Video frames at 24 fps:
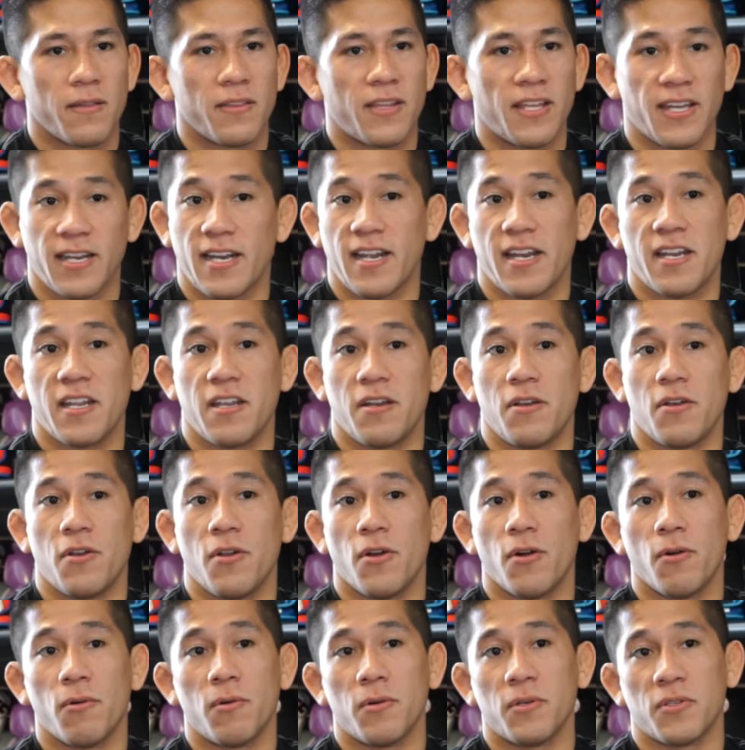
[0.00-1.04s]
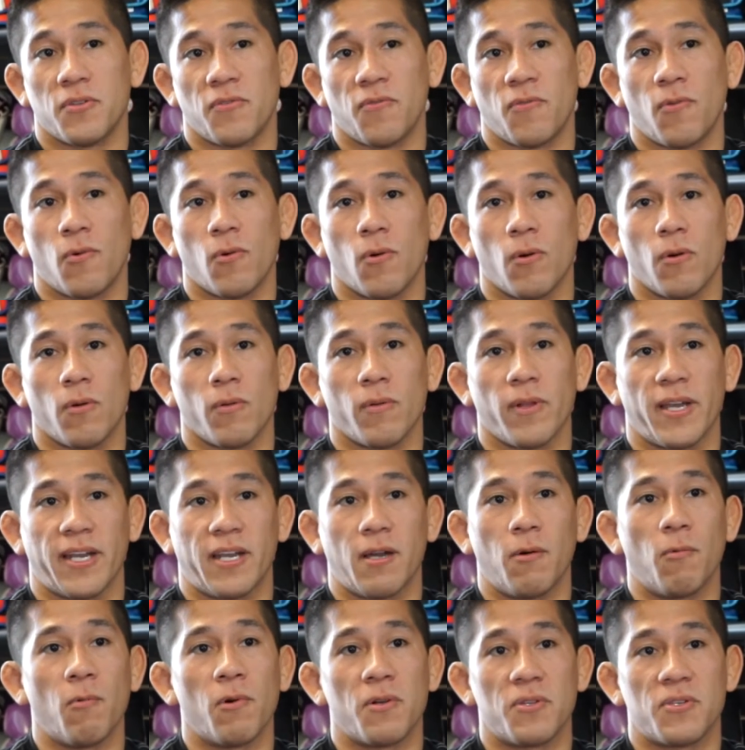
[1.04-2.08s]
that I didn't know was for like
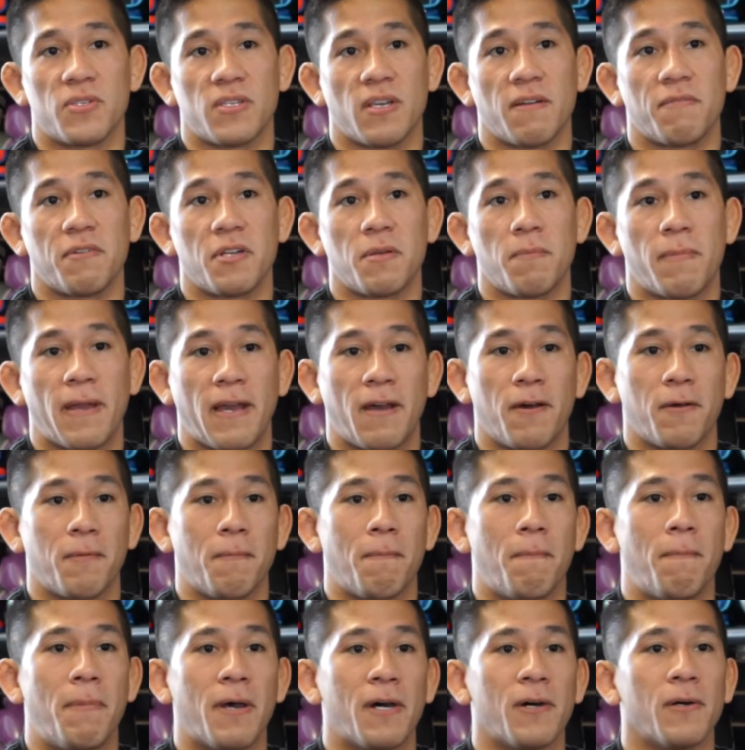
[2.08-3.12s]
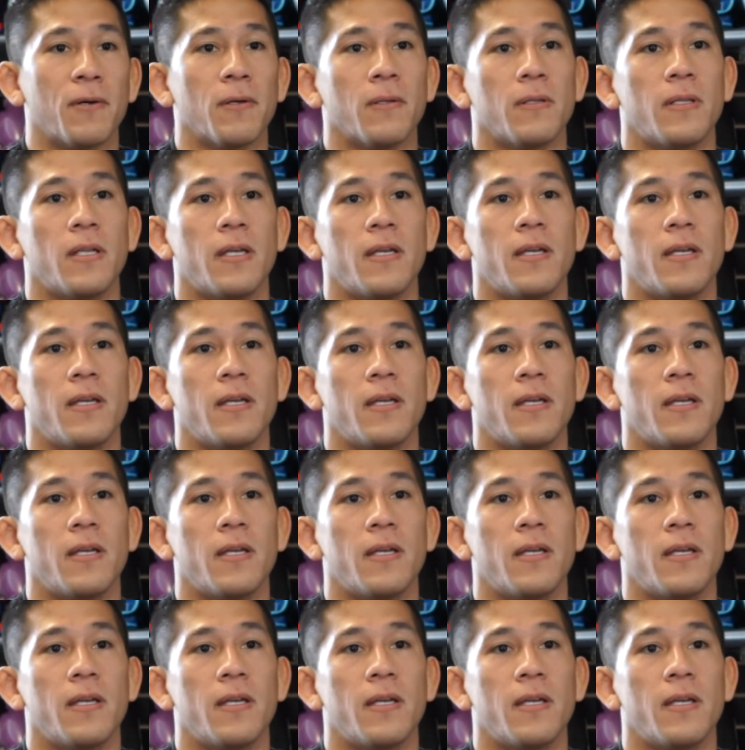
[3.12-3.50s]
a 170-pound belt.